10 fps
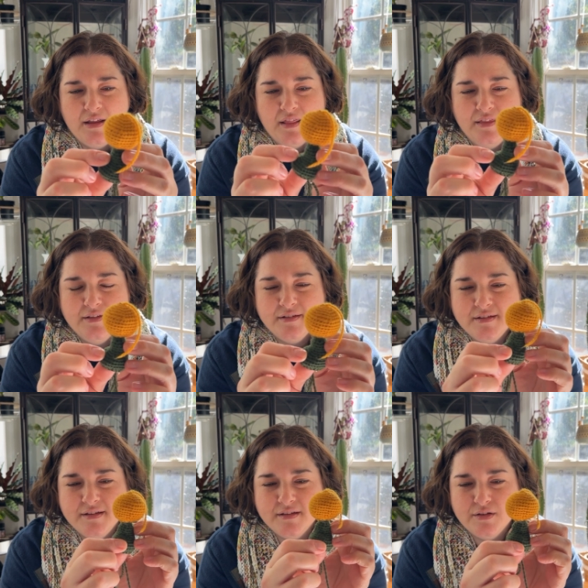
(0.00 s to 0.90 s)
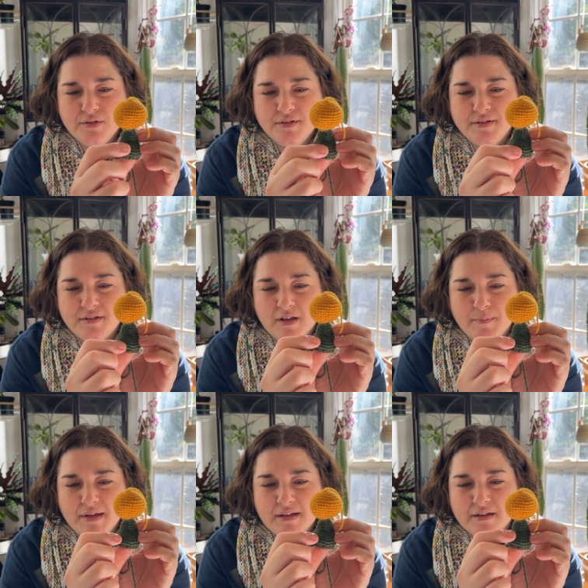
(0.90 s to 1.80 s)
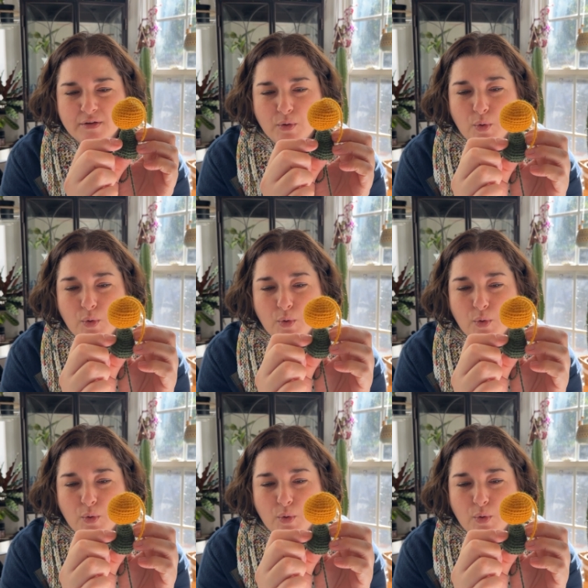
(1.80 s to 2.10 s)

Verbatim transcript: This is his little stomach